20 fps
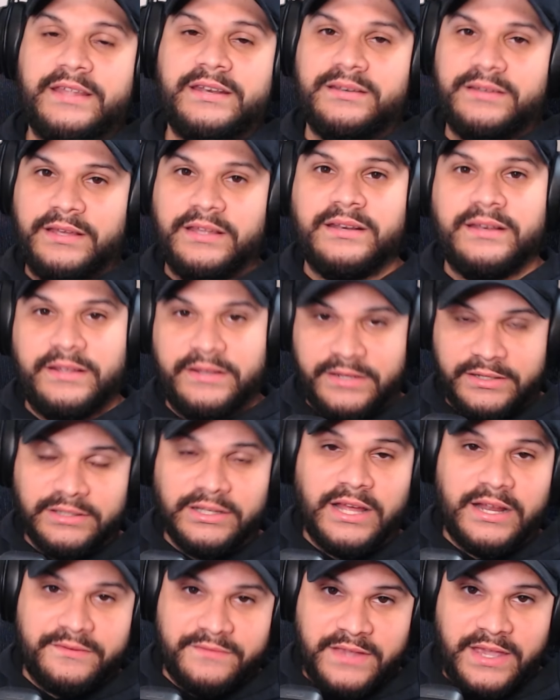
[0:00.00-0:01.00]
In a
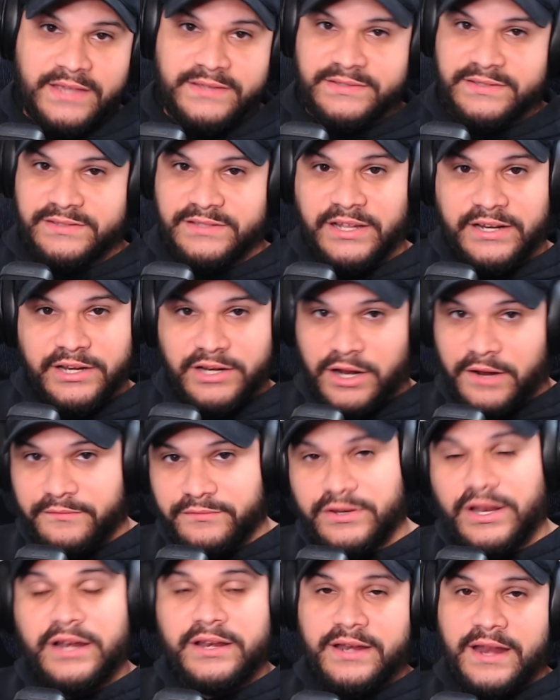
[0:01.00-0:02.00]
lot of cases. Not
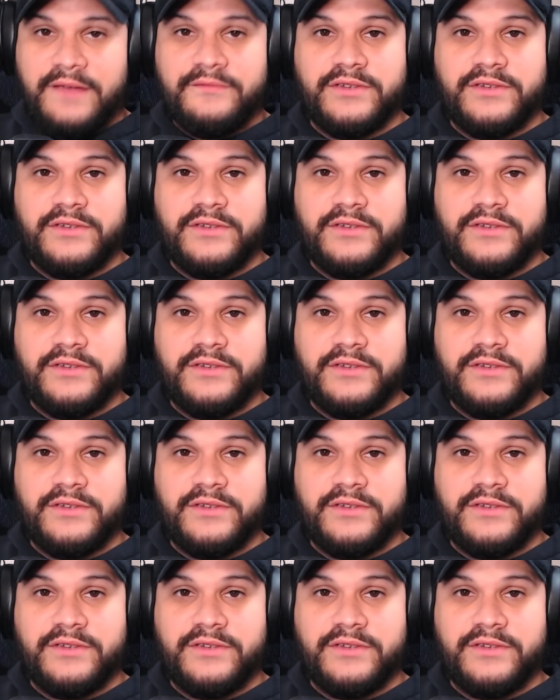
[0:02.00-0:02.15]
in